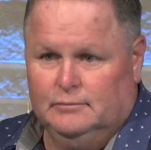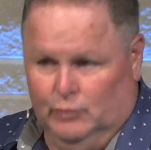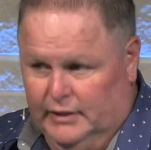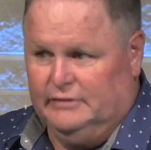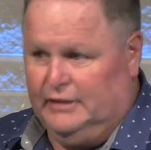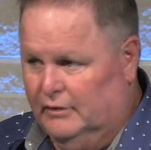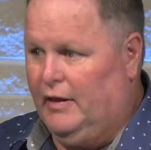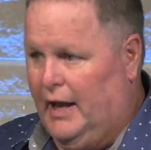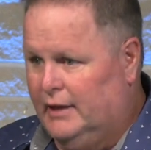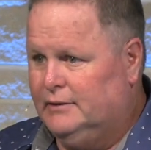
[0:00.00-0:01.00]
Please hear
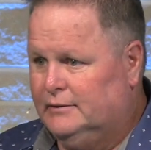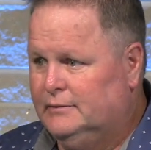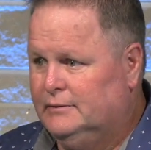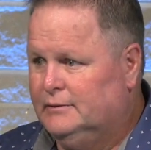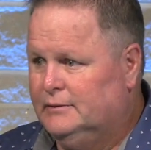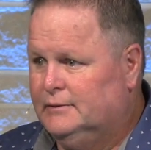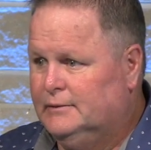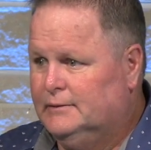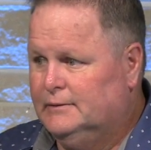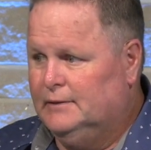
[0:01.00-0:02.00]
that.
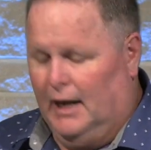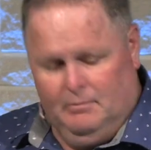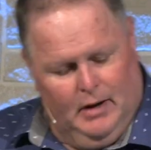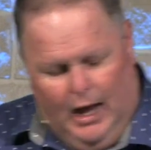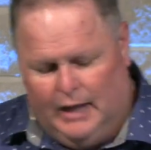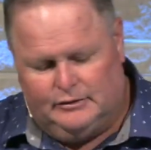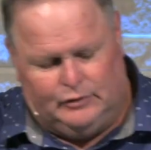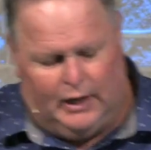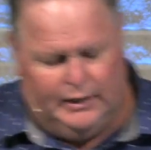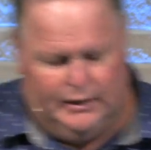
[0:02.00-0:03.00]
I'm not
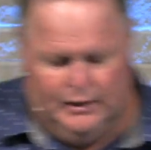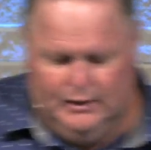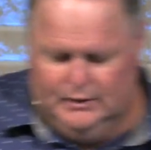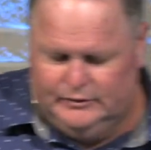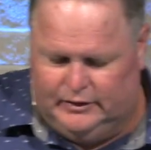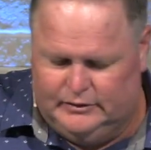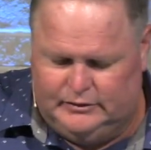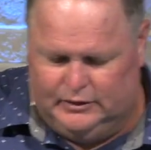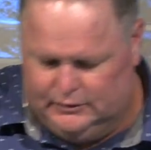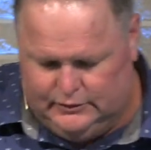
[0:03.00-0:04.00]
trying to
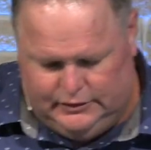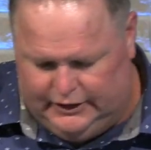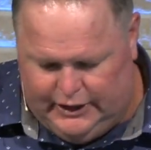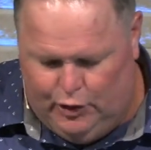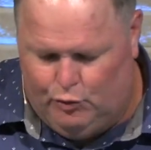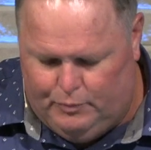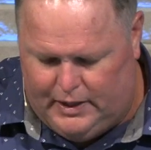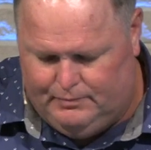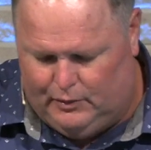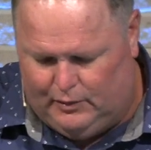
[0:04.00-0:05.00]
guilt
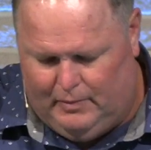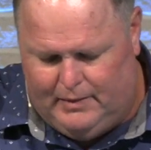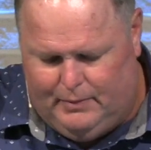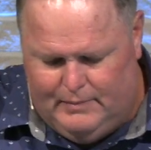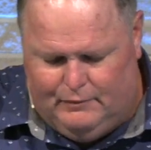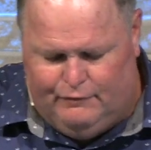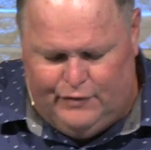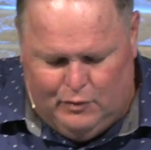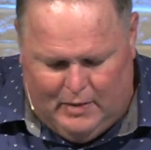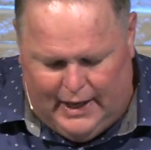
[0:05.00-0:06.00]
people or make people
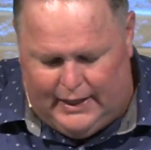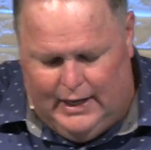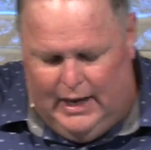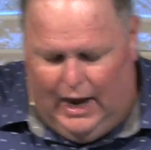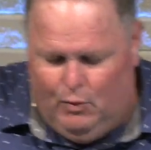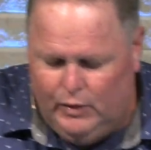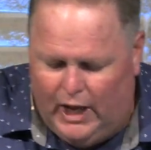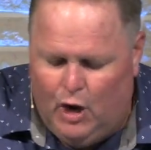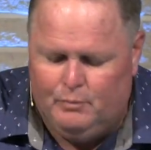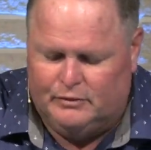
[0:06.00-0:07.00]
feel bad. I want to
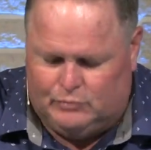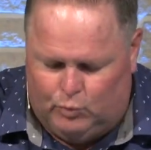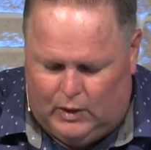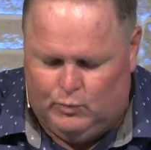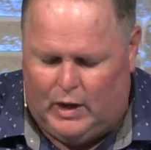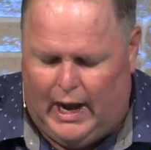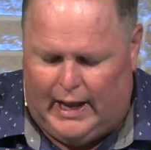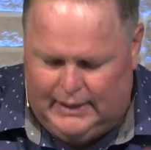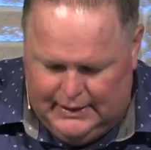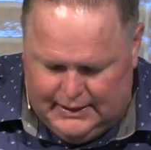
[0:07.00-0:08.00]
help us where we're
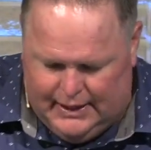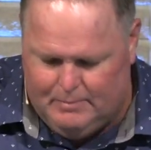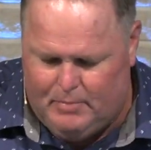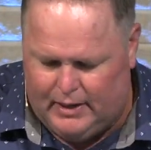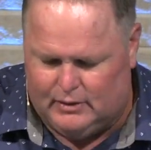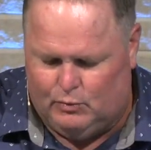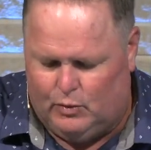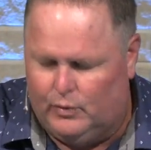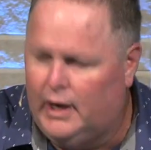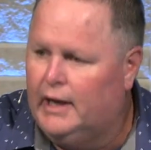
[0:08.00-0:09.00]
at get better at where
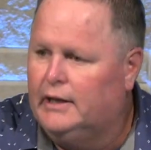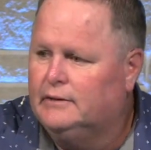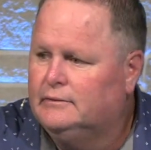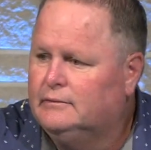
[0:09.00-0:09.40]
we're headed.